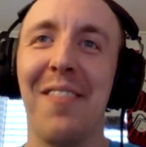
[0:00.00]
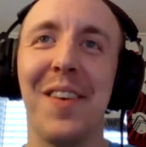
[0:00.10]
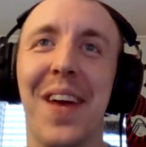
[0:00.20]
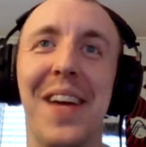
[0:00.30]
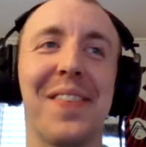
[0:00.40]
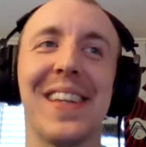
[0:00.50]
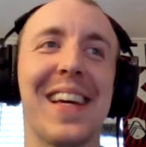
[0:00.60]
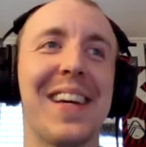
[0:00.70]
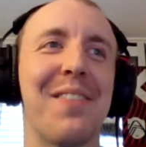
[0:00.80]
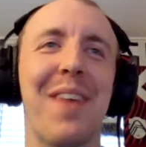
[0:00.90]
I mean, maybe
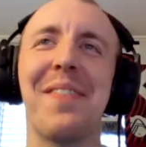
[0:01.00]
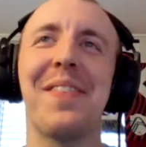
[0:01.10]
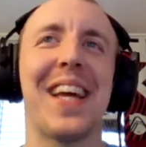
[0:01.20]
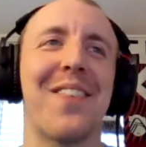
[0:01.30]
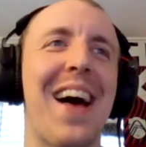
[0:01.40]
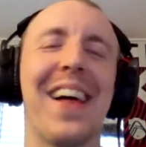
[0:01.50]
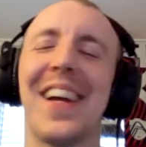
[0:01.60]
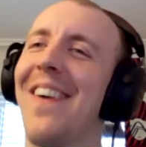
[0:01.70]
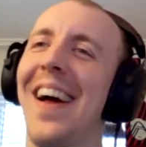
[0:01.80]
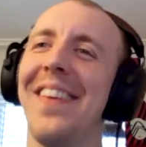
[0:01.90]
they maybe they
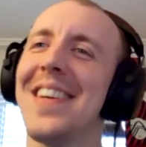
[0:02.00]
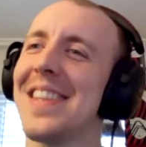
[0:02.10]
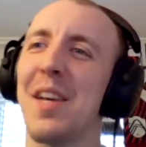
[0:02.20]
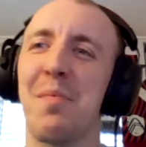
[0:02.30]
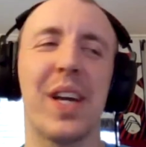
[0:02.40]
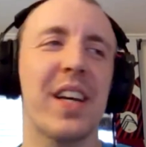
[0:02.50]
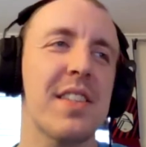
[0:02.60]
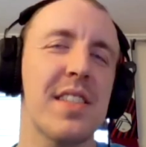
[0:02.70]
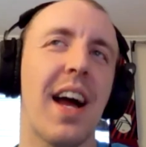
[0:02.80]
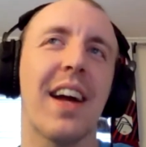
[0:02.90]
rally around this and they play
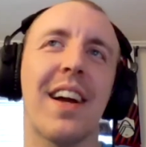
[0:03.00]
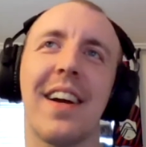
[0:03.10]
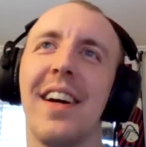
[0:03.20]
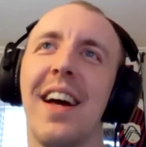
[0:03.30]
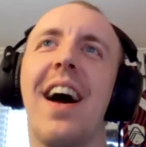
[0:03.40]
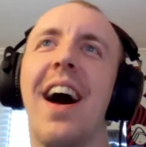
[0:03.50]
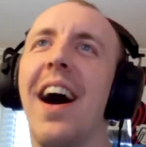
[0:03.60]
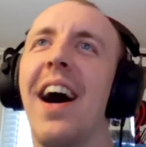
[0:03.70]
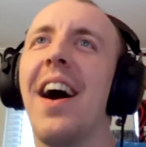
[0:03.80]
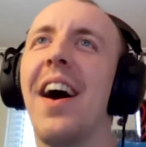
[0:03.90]
good soccer.
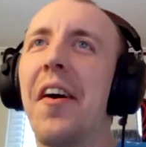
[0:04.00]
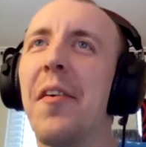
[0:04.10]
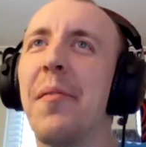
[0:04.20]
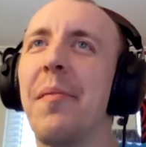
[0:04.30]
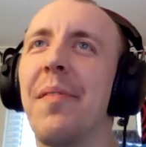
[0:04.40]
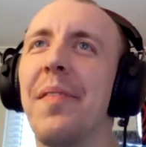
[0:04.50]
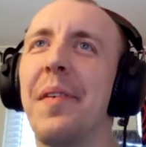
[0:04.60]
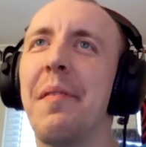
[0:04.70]
Um,